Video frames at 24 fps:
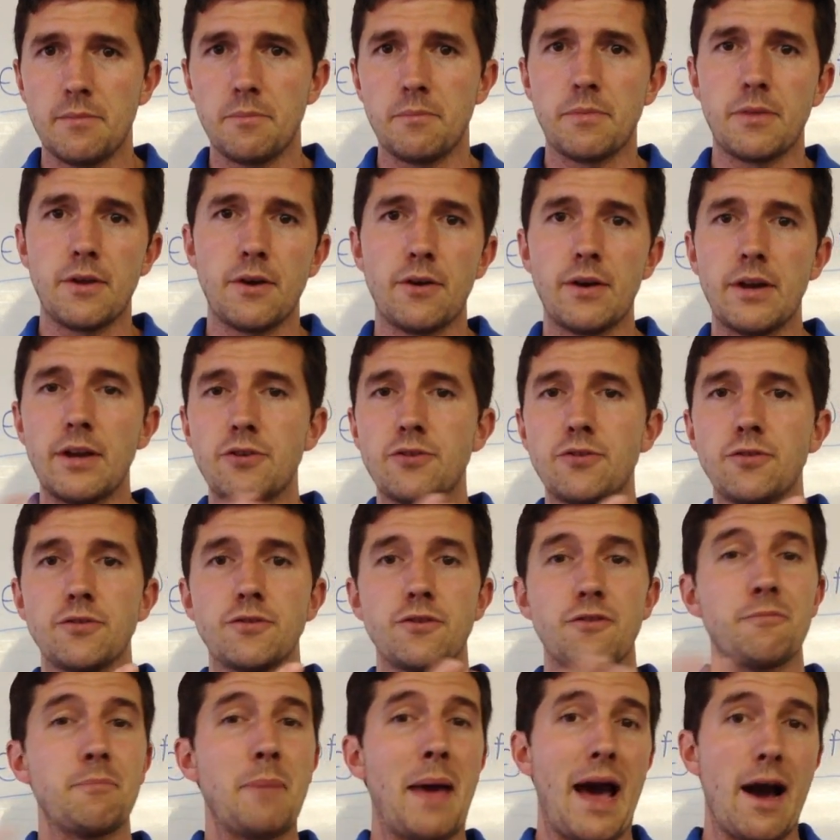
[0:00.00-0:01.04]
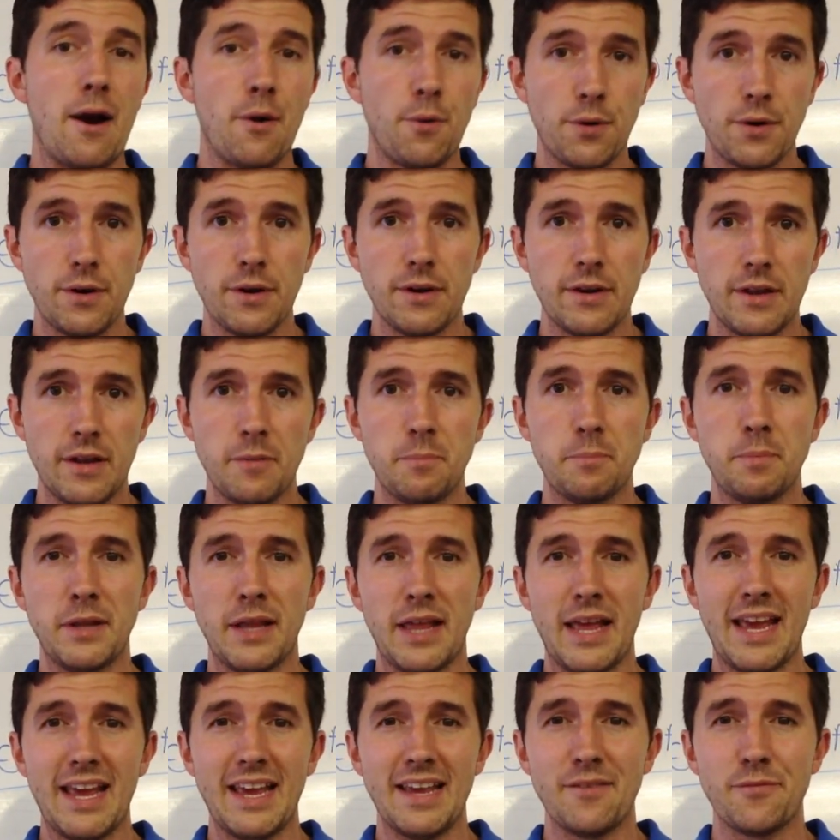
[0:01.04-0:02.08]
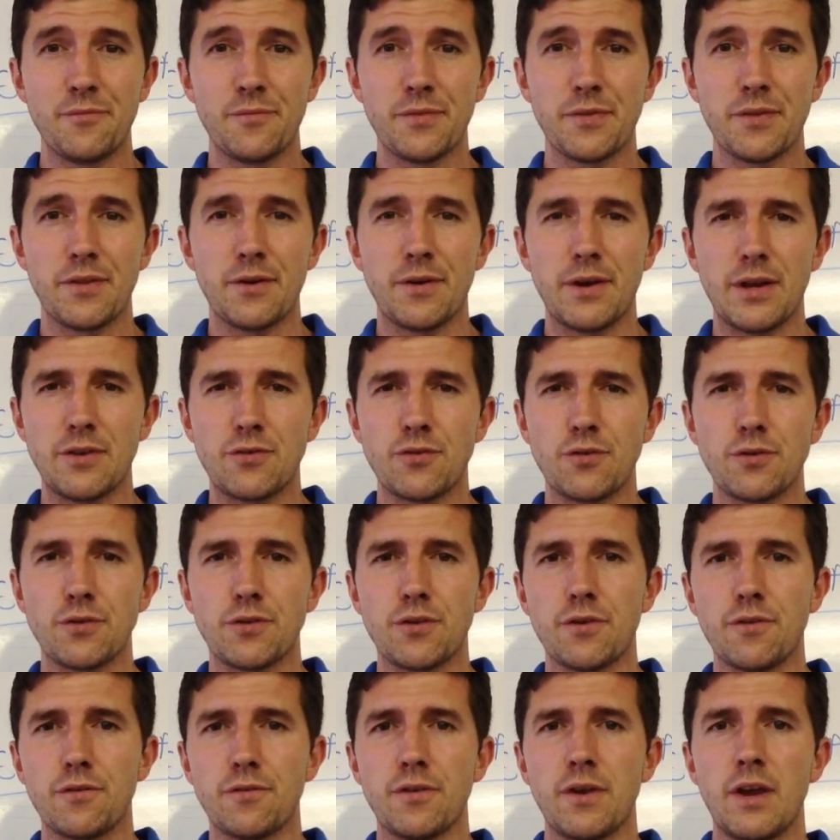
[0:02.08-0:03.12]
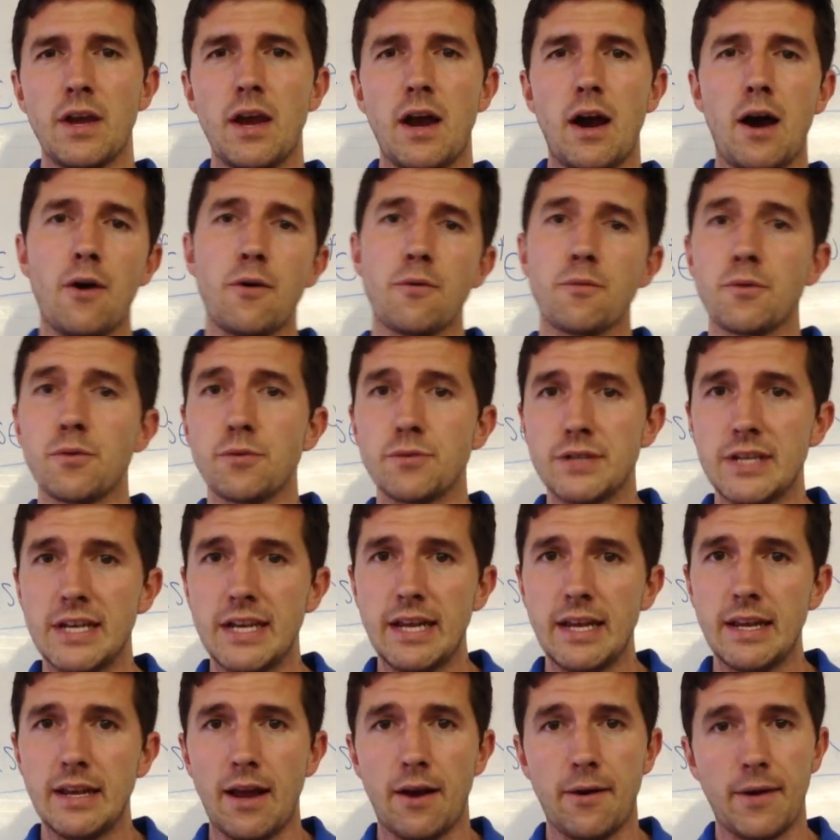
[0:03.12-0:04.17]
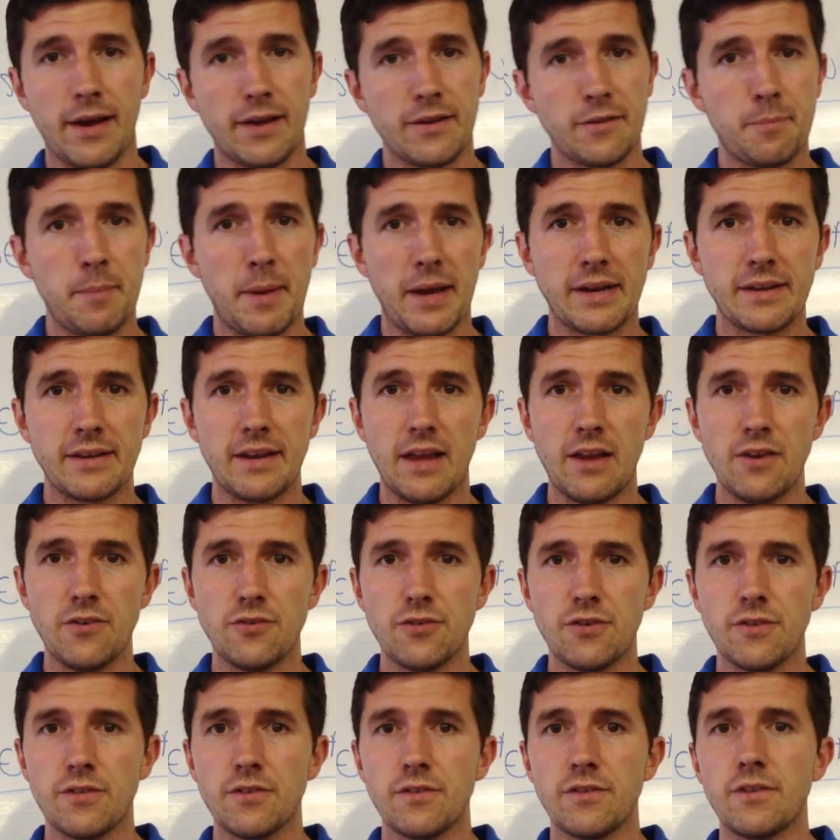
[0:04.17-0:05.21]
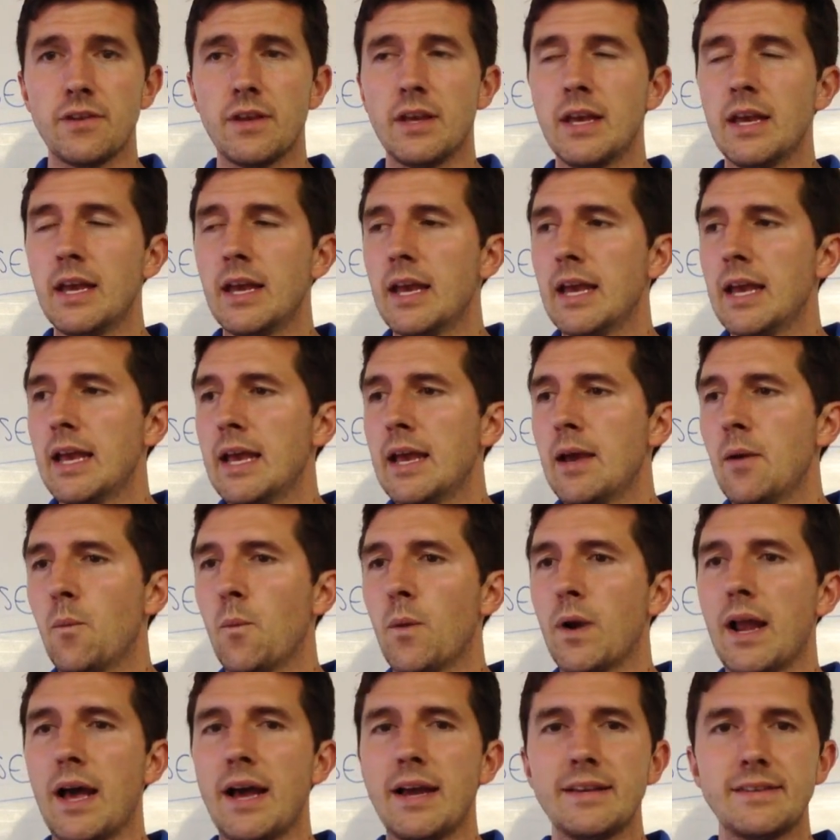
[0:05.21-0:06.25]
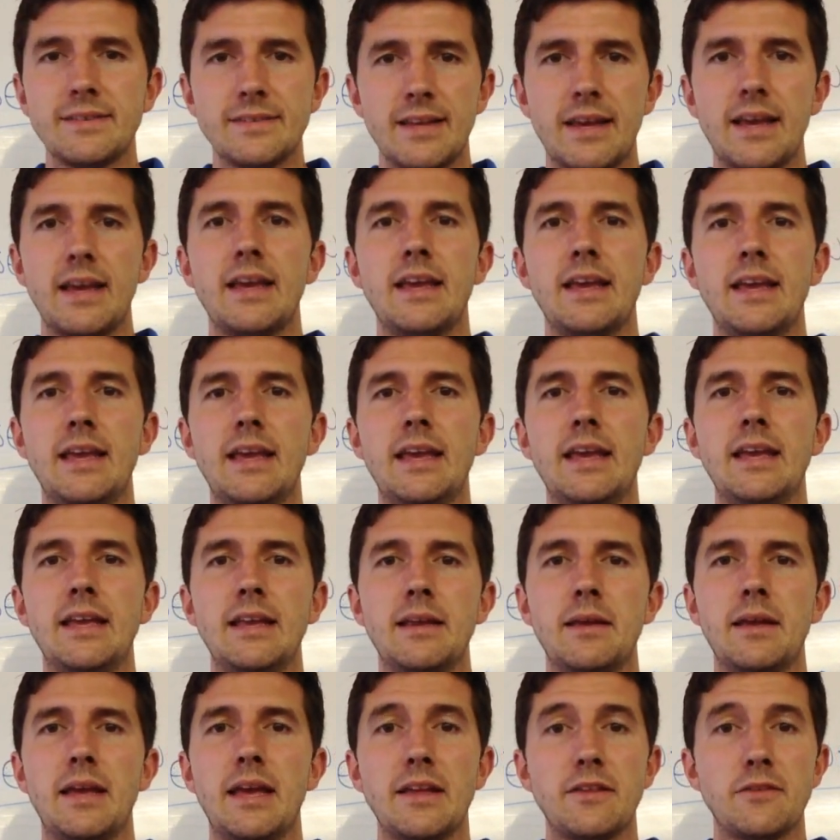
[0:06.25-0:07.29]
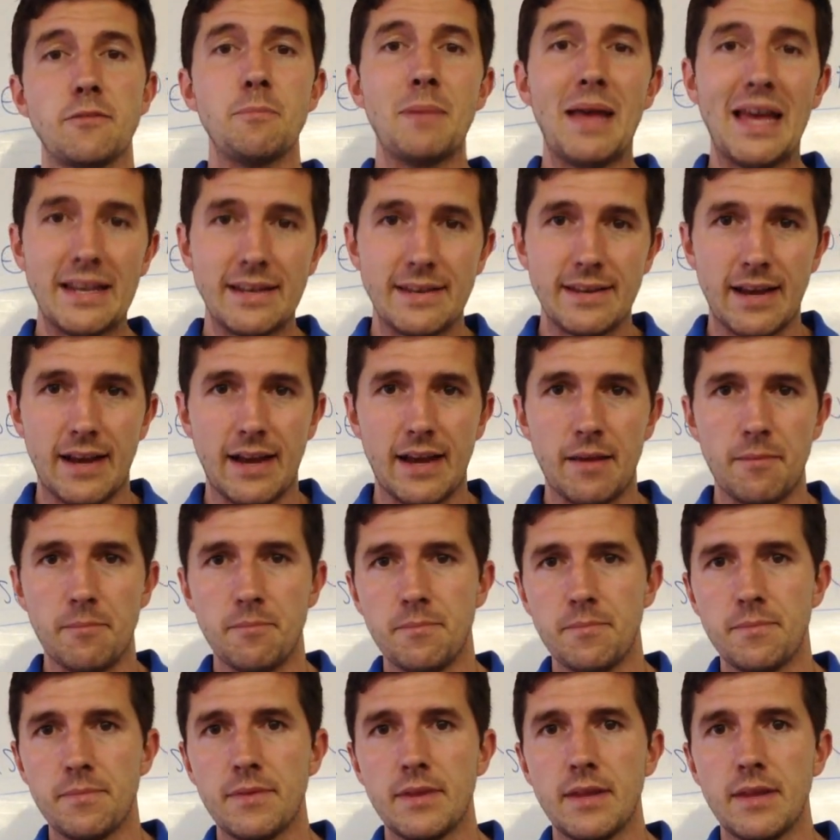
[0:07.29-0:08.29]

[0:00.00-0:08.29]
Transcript: there are issues of power at play. There are issues of our routine, our expectations. When I say it's bedtime,